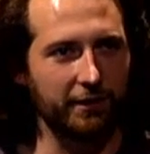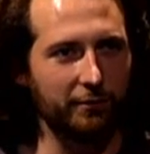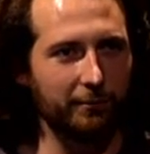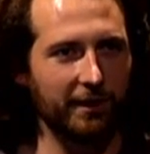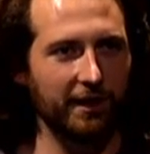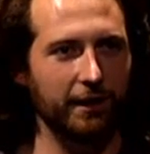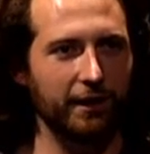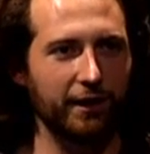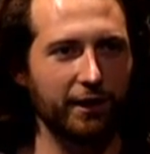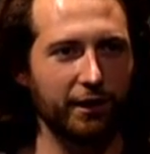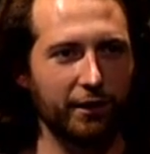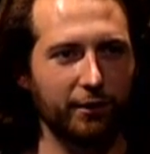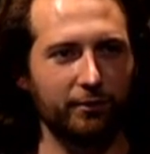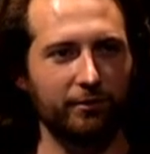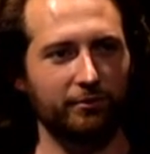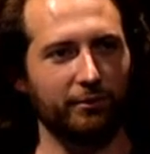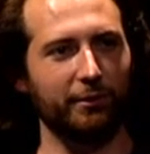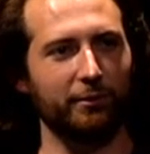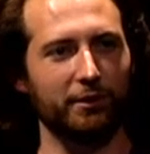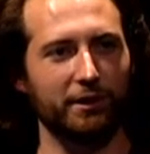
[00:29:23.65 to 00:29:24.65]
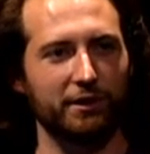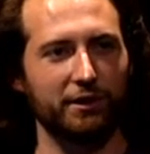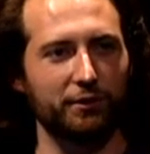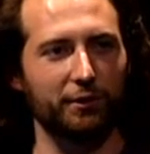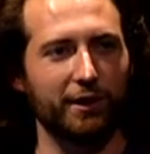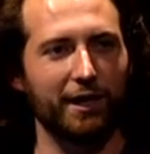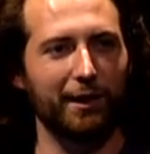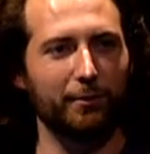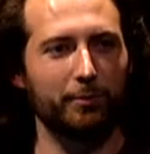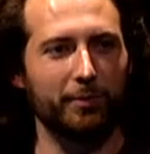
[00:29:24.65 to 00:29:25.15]
You might know we were two
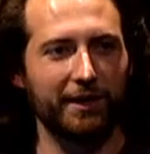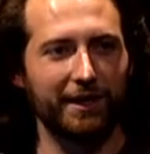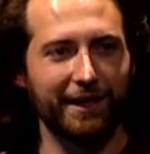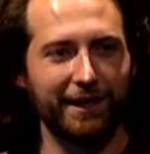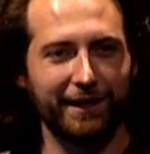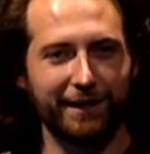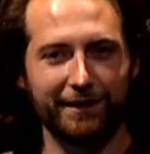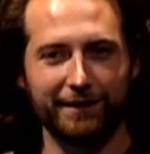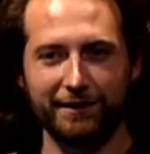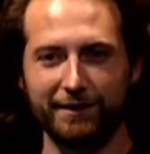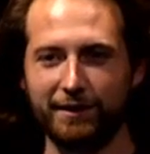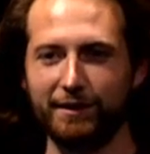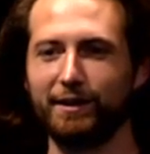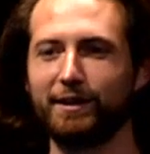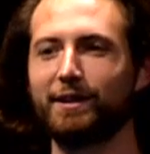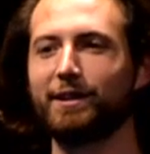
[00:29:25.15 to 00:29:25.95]
companies,